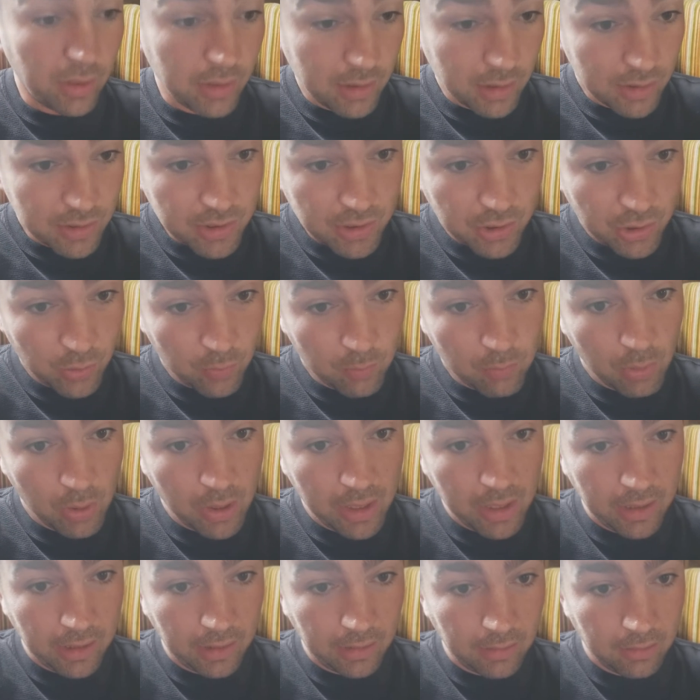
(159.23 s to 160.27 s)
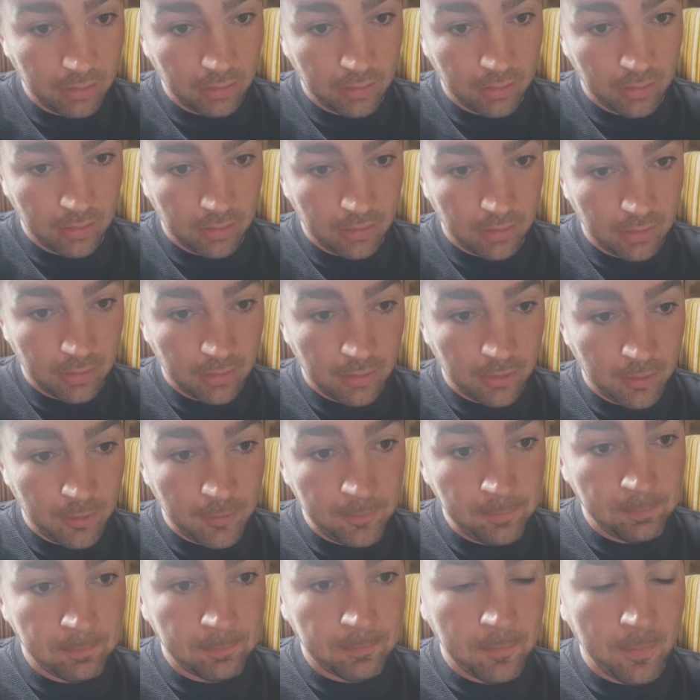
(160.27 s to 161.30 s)
does to your brain.
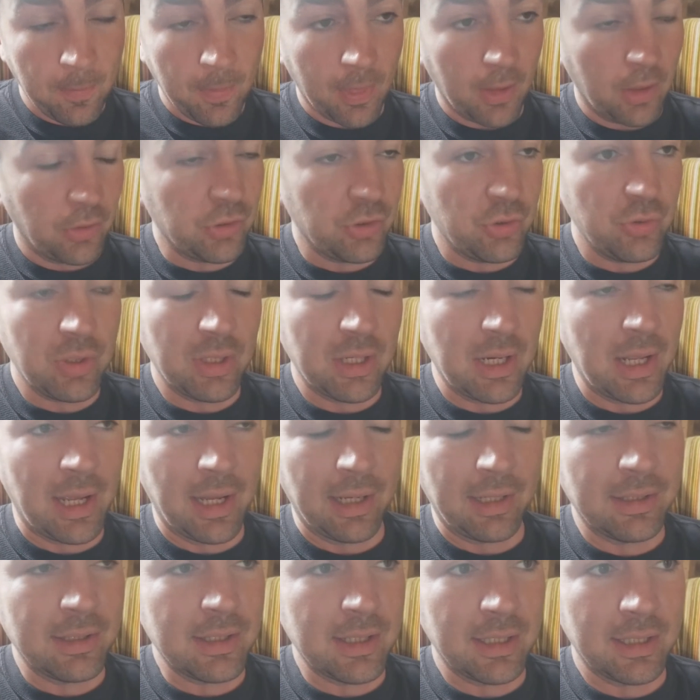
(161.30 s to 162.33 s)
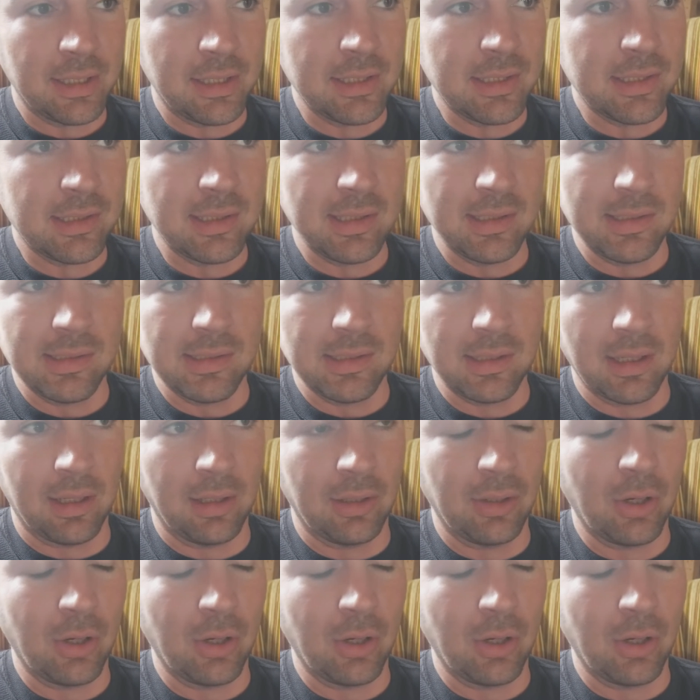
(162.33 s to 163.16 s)
You can act like this is an